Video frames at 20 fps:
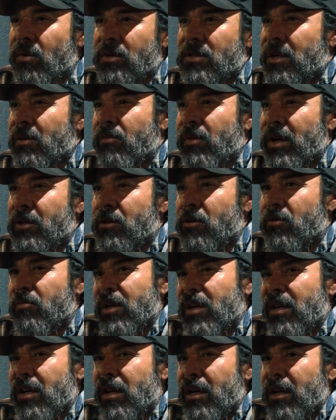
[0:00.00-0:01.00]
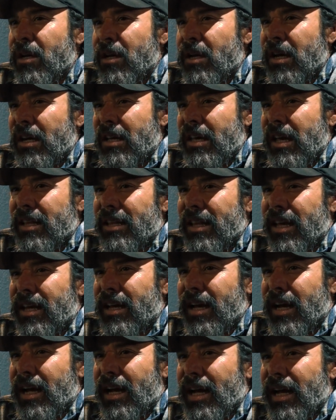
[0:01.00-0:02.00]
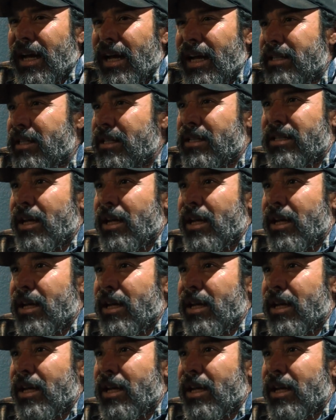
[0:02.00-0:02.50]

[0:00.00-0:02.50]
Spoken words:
It wasn't NYU. But again, like I just